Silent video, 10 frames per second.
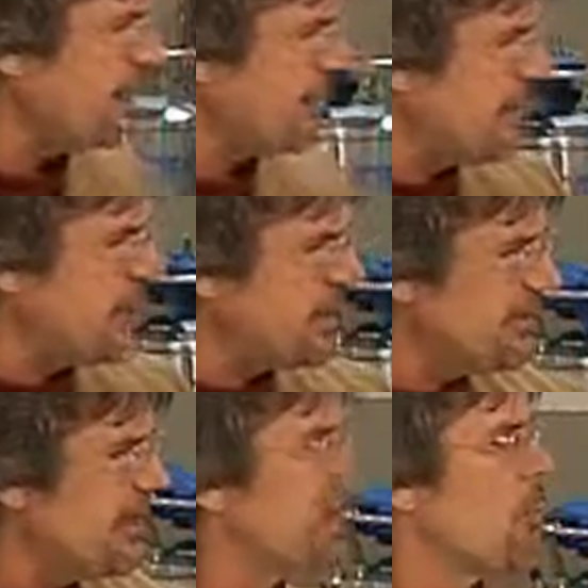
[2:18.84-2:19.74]
a very,
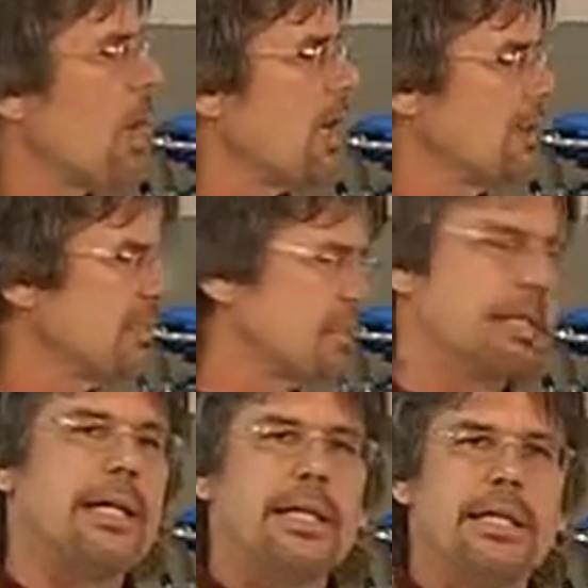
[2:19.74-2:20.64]
very well
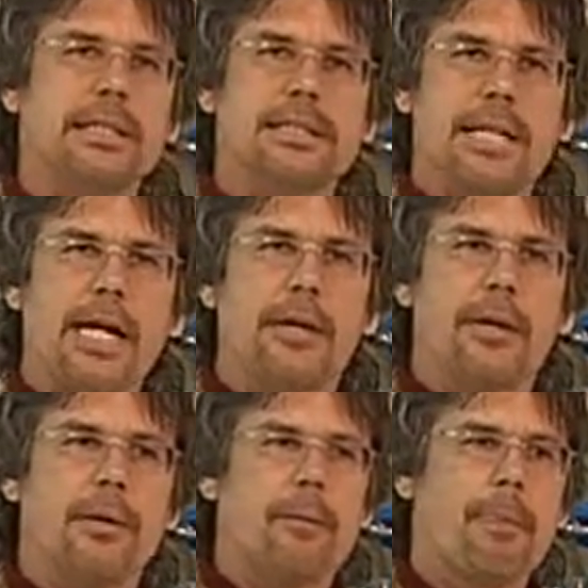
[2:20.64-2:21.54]
insulated
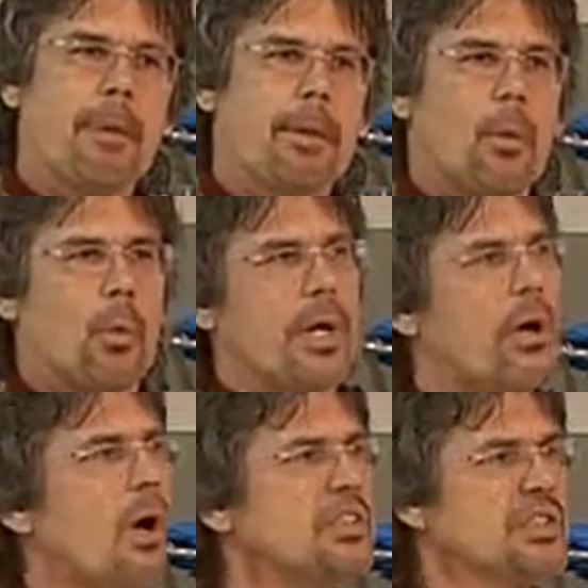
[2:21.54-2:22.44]
container, we are
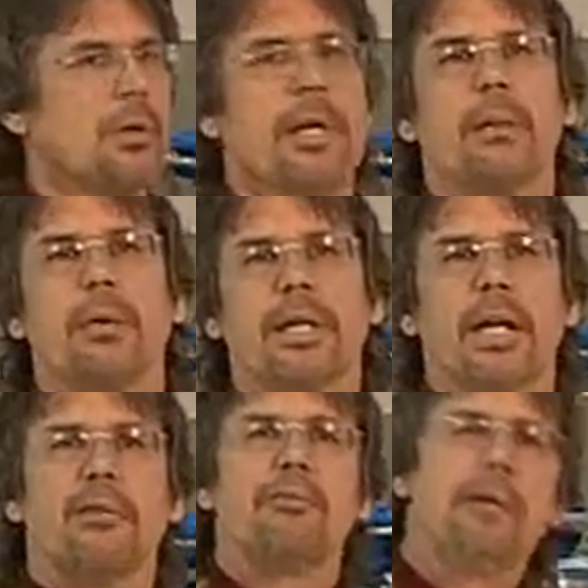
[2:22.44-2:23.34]
also able to
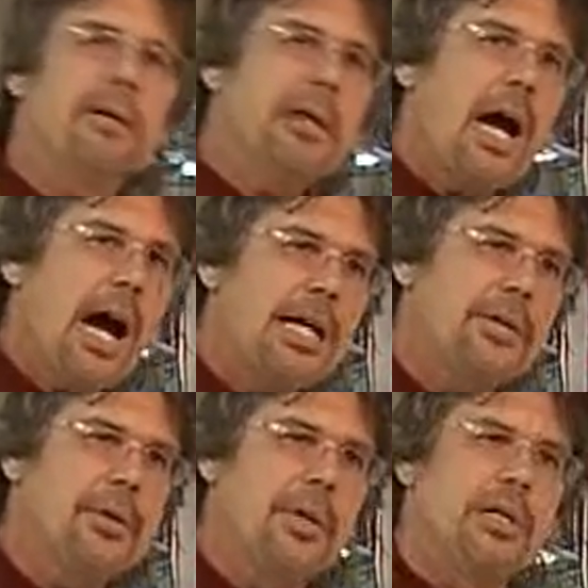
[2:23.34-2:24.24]
get a very high
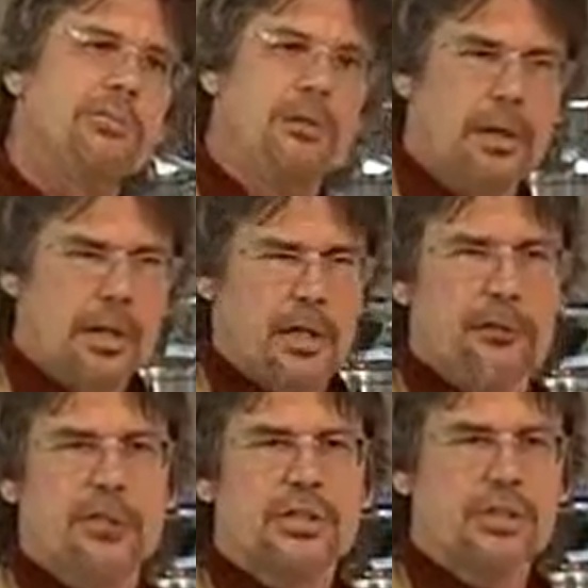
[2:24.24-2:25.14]
degree of
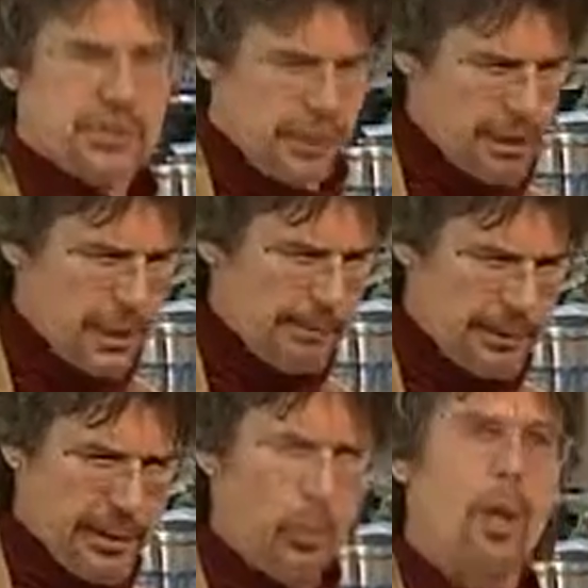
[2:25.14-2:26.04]
efficiency or
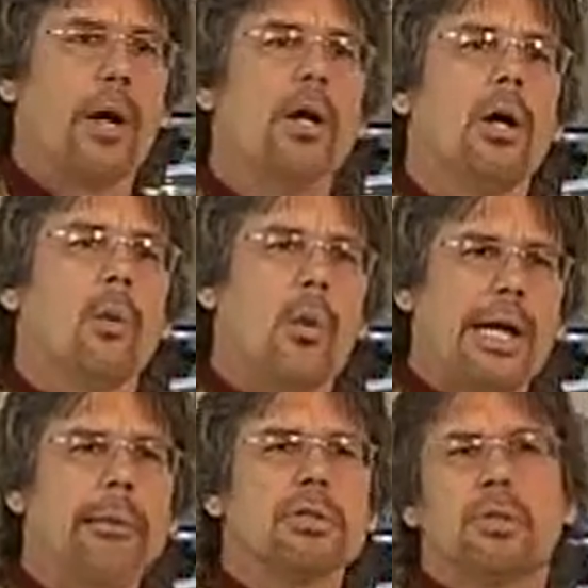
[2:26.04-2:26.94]
coupling where we're
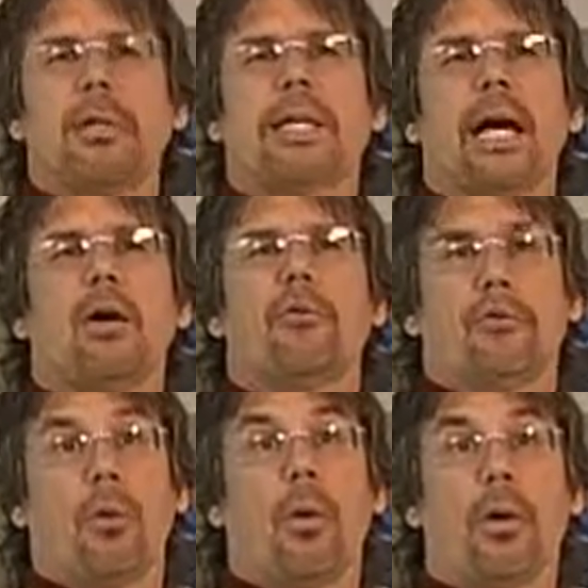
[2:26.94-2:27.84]
able to account
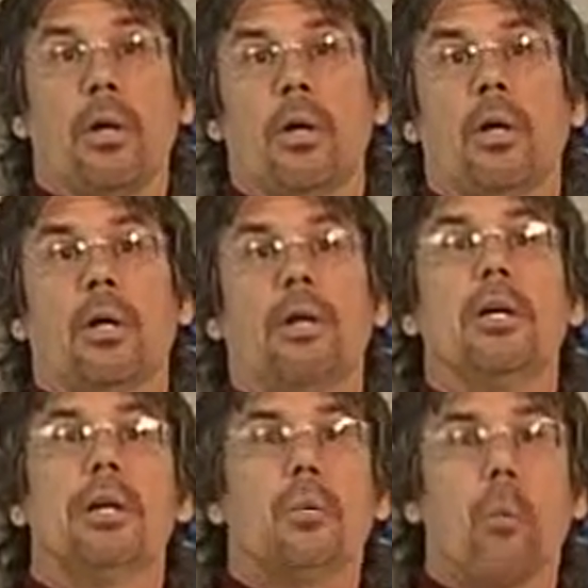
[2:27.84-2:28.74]
for
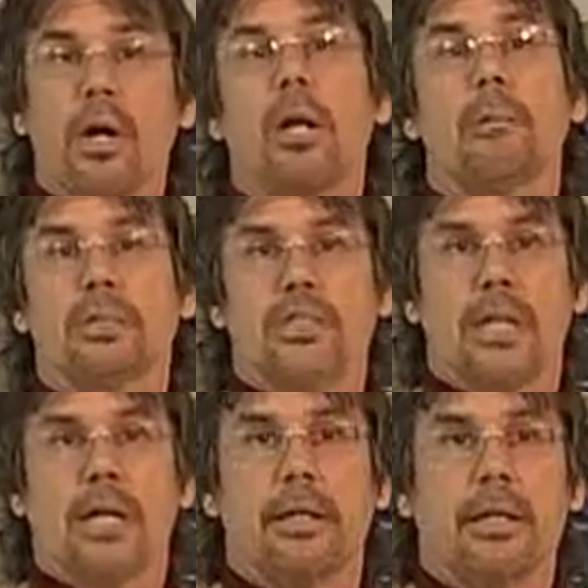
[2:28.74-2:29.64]
nearly
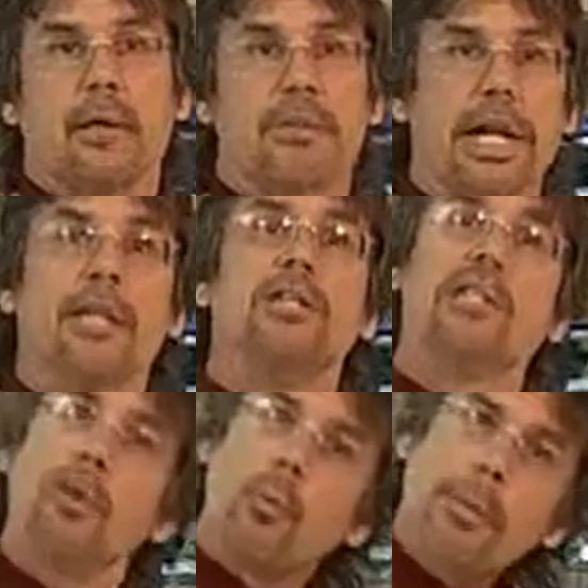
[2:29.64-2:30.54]
100% of the energy
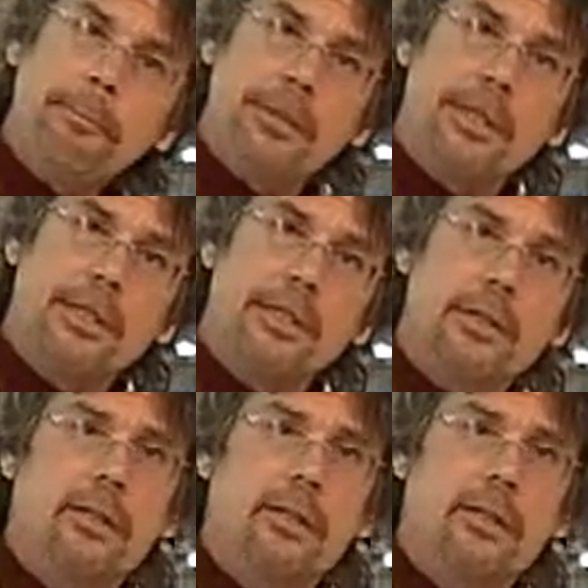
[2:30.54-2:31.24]
that we put in